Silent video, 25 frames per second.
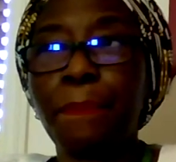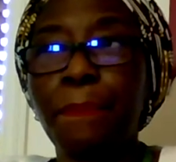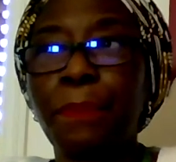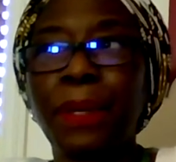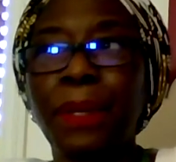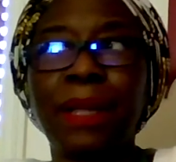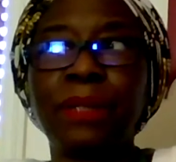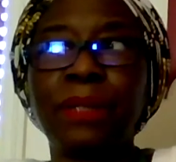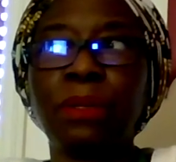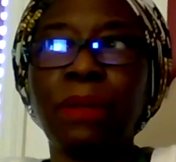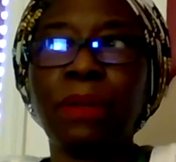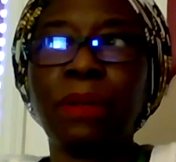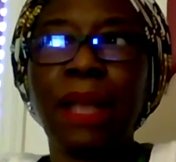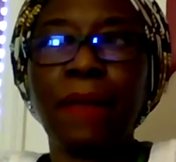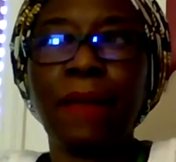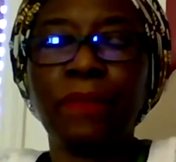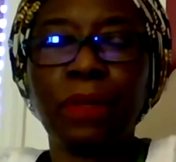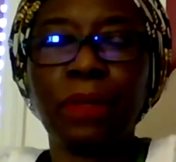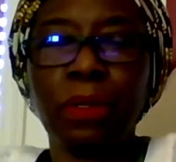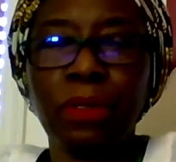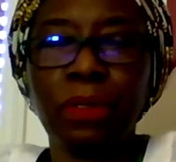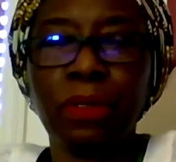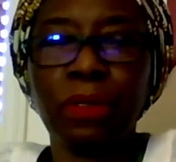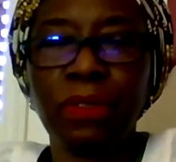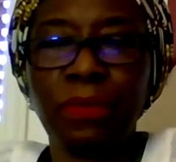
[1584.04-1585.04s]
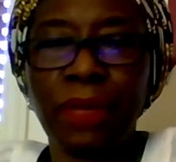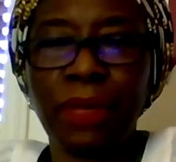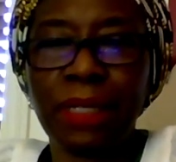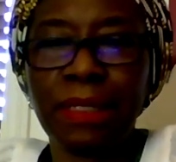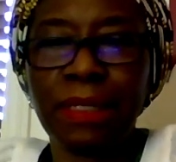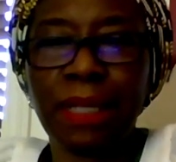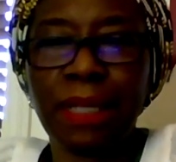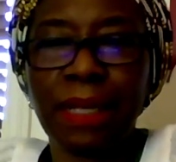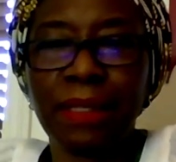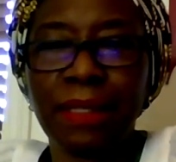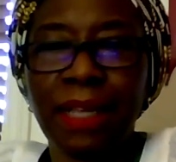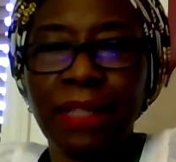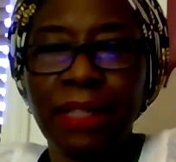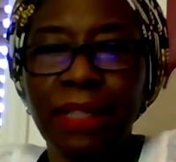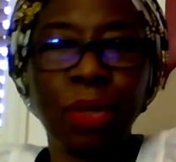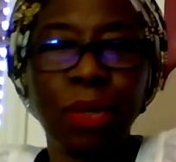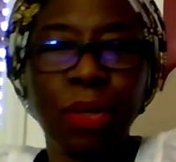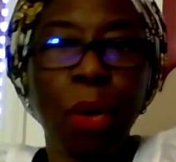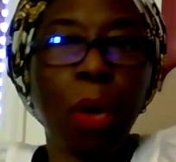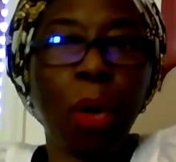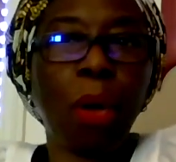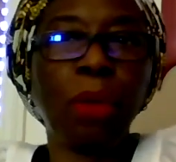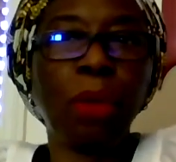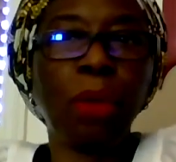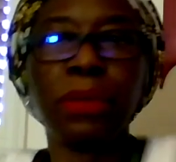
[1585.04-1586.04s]
but I don't have close friends like that.
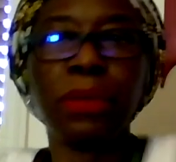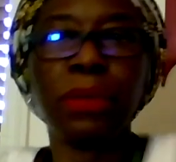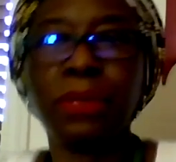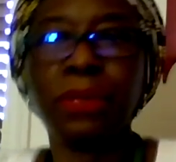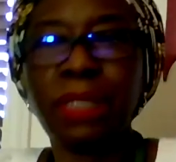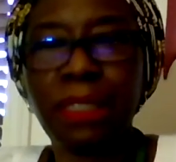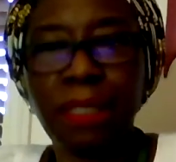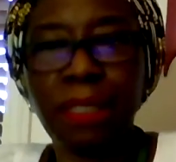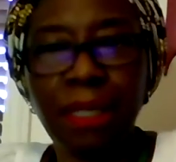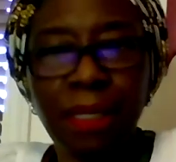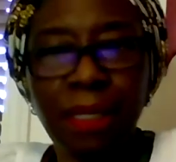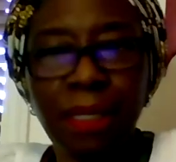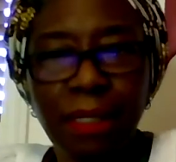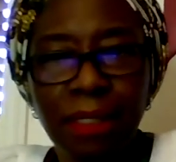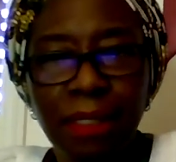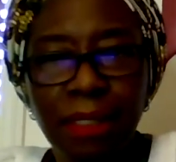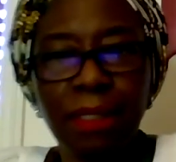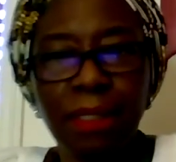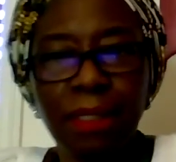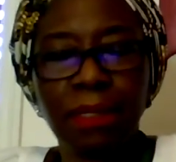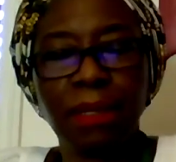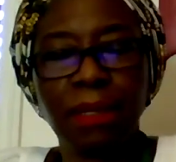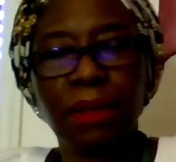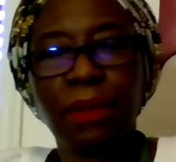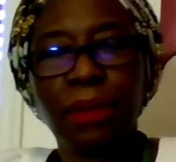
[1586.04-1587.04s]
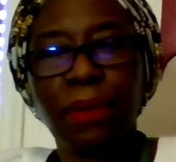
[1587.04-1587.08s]
So all those scenes